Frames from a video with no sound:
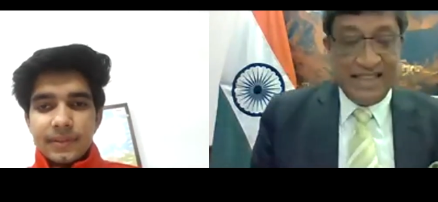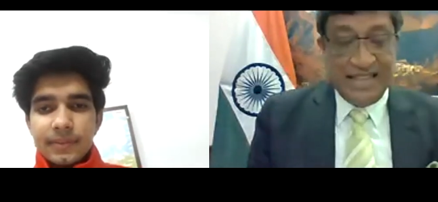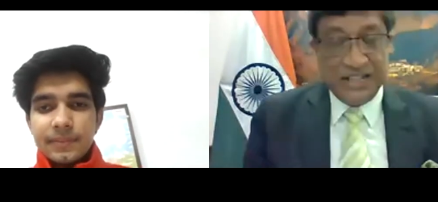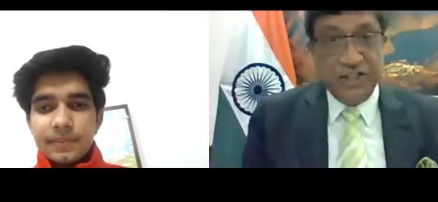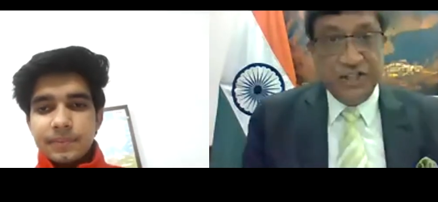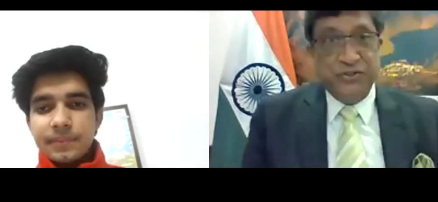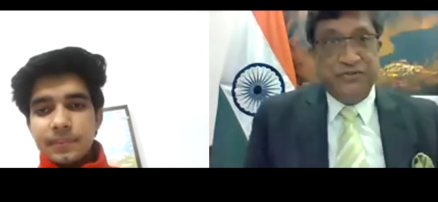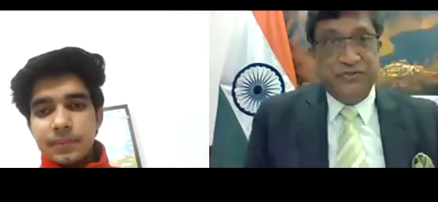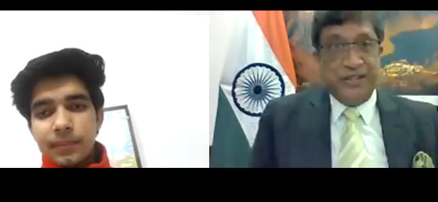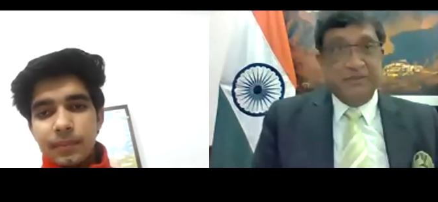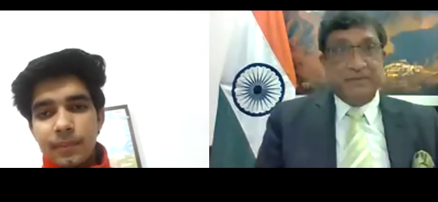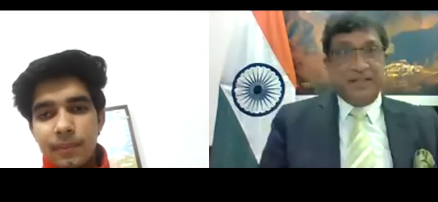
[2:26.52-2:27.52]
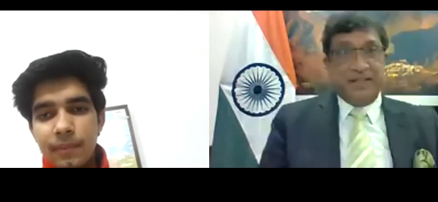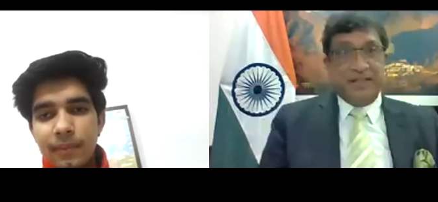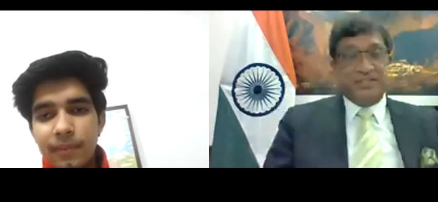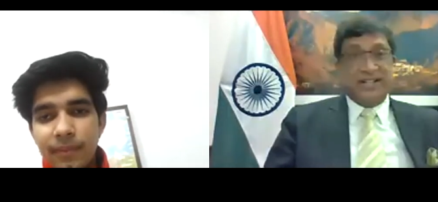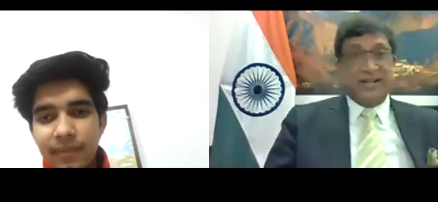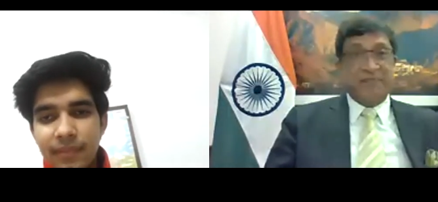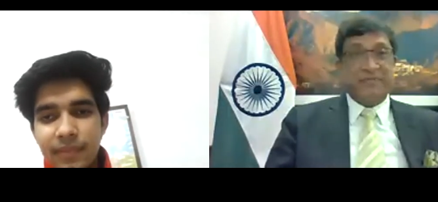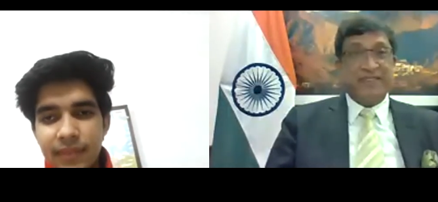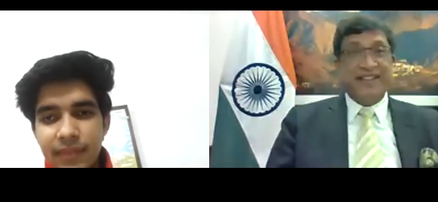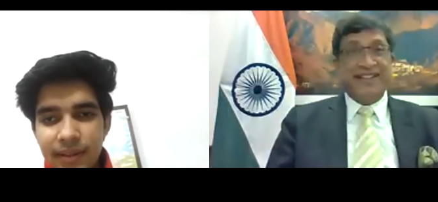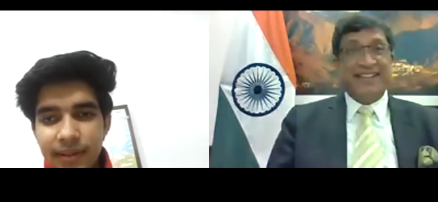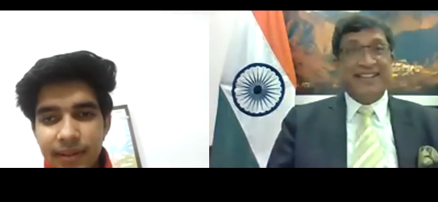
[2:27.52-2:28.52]
Speaker 1: Thank you very much. Um,
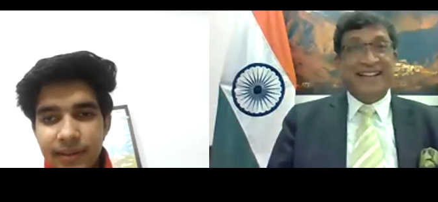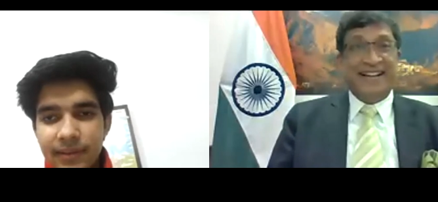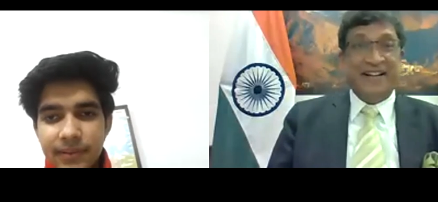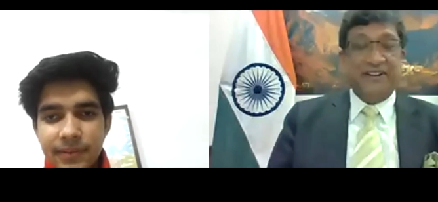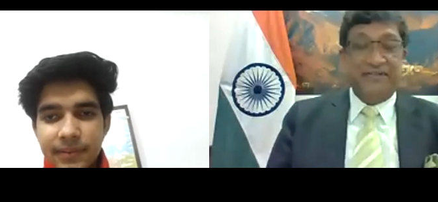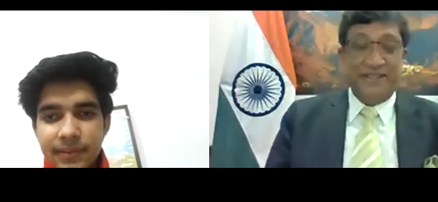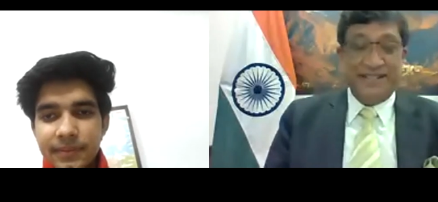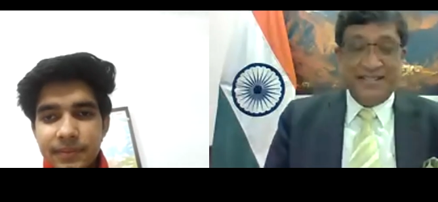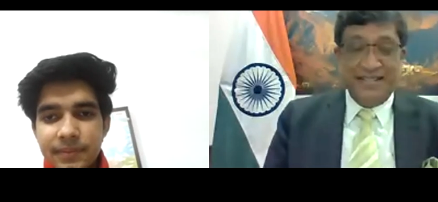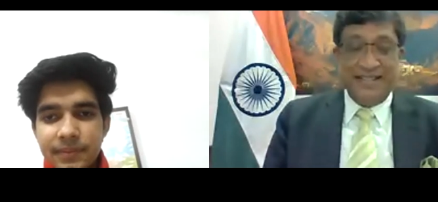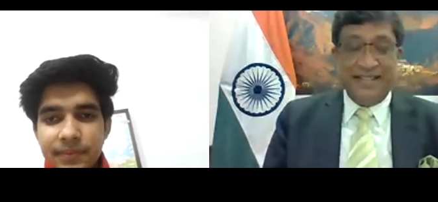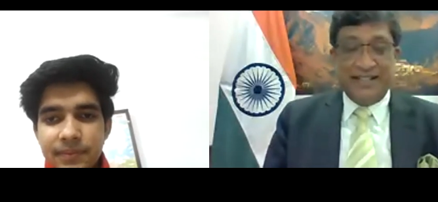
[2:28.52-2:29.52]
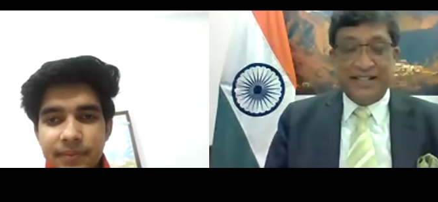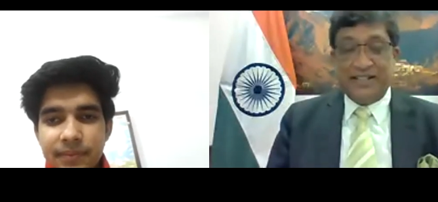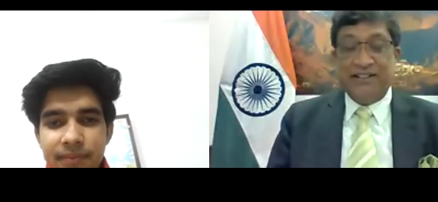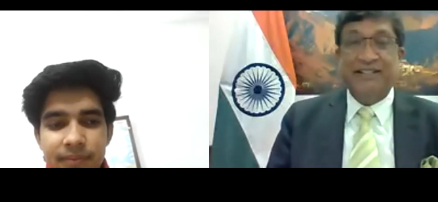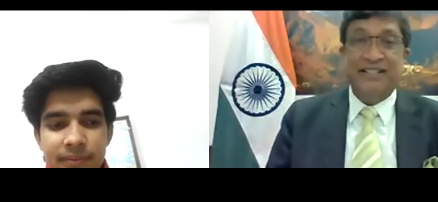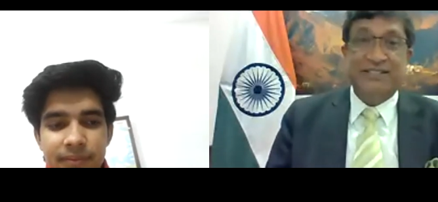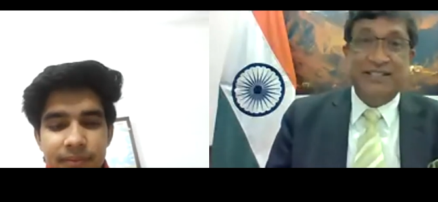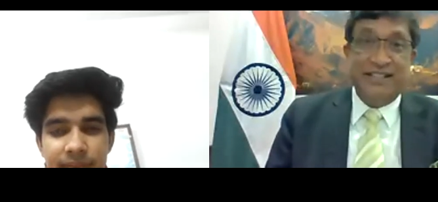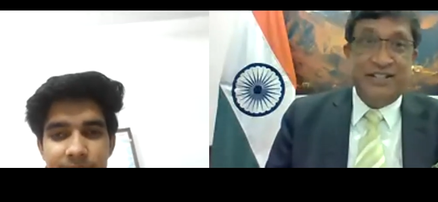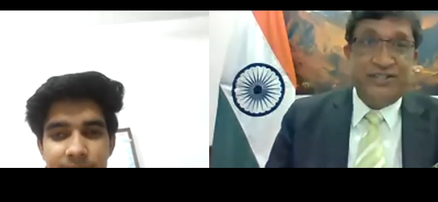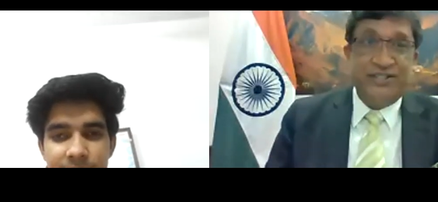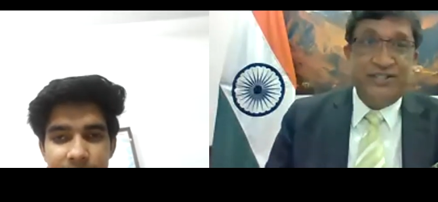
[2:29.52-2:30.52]
uh, firstly, uh,
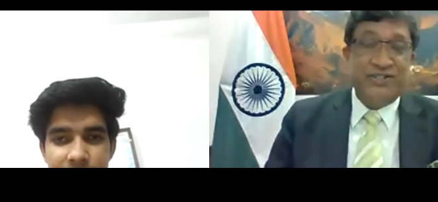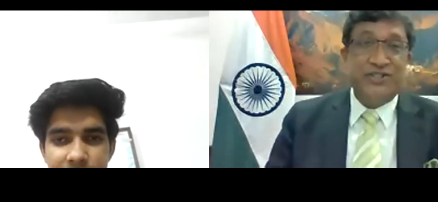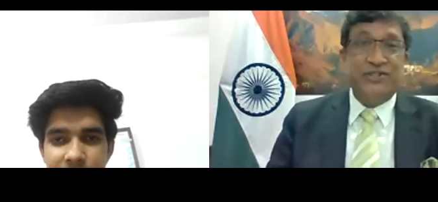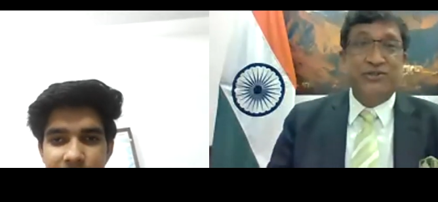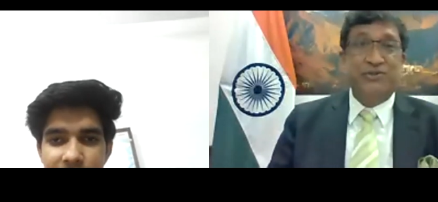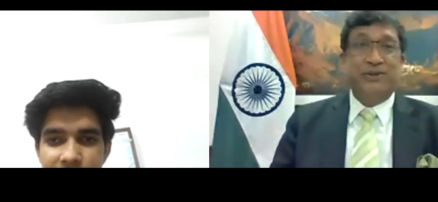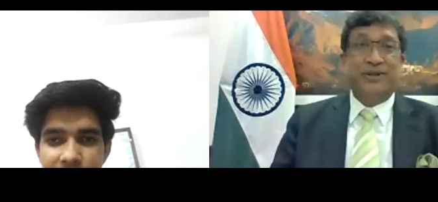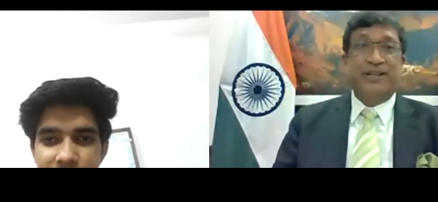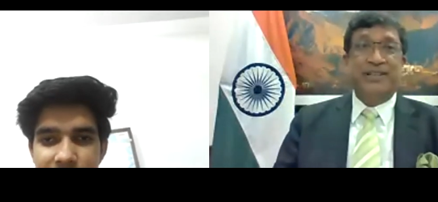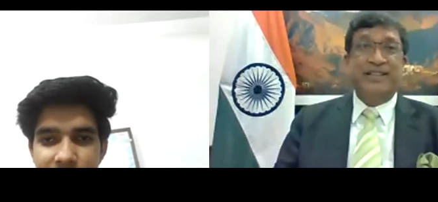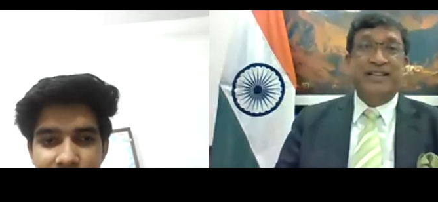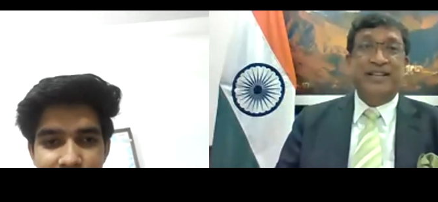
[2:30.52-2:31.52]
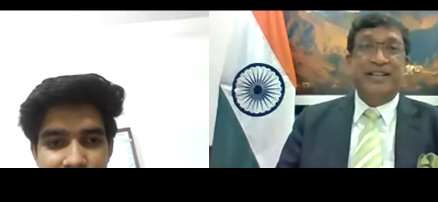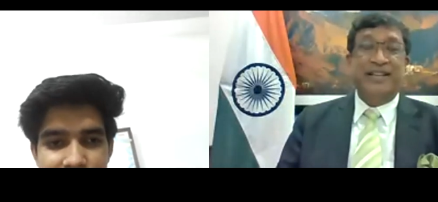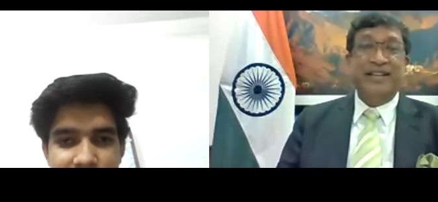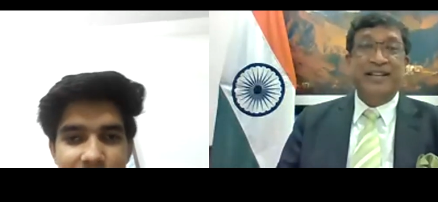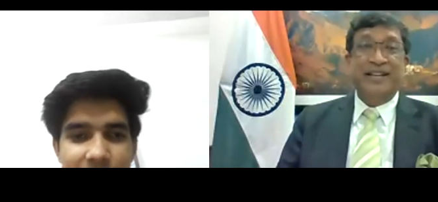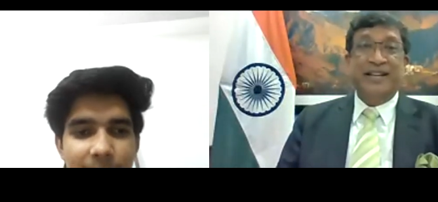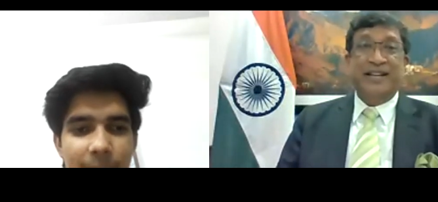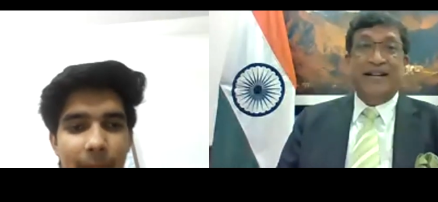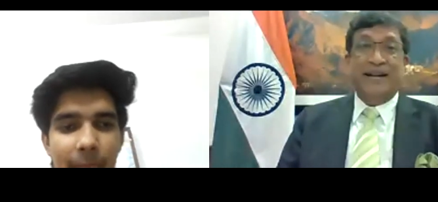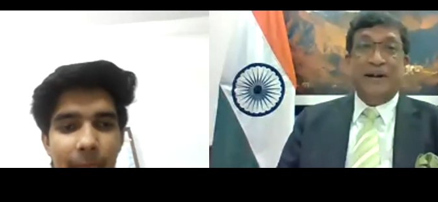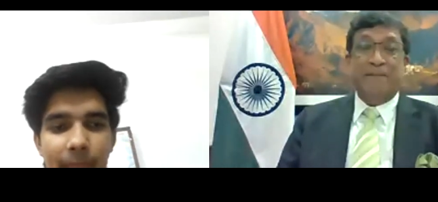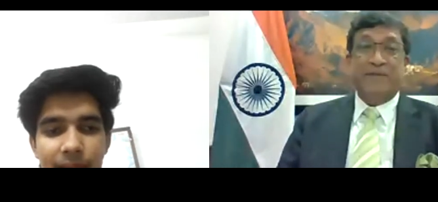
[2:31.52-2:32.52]
congratulations to uh, the
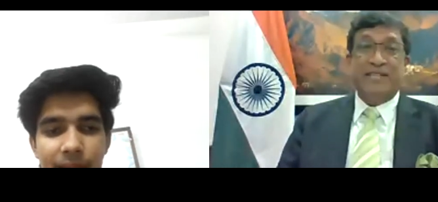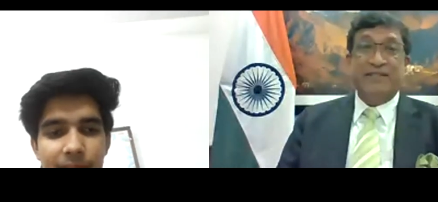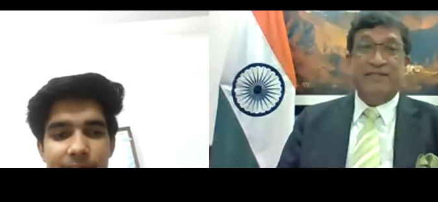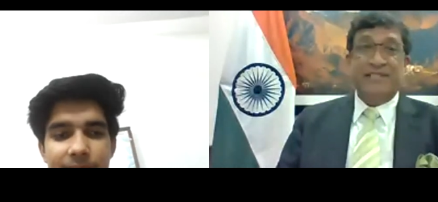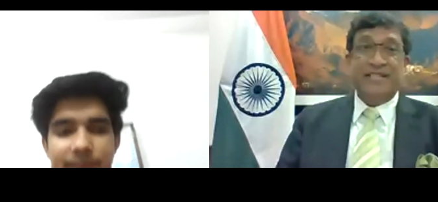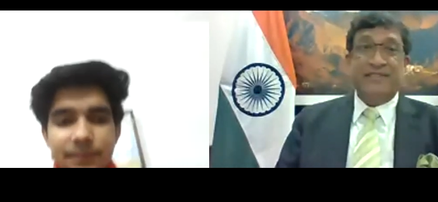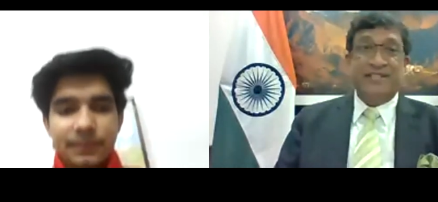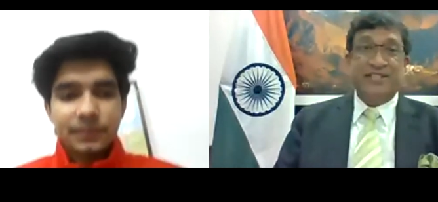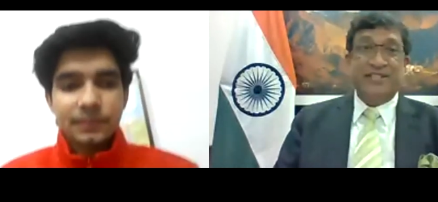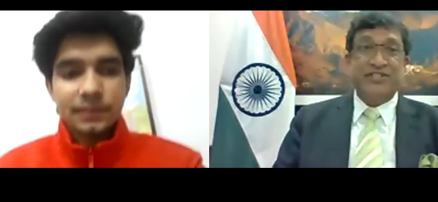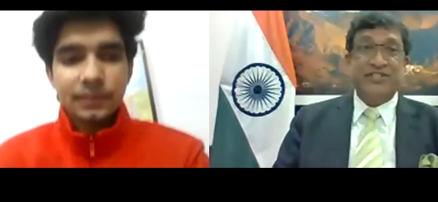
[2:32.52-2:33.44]
um, Civil Services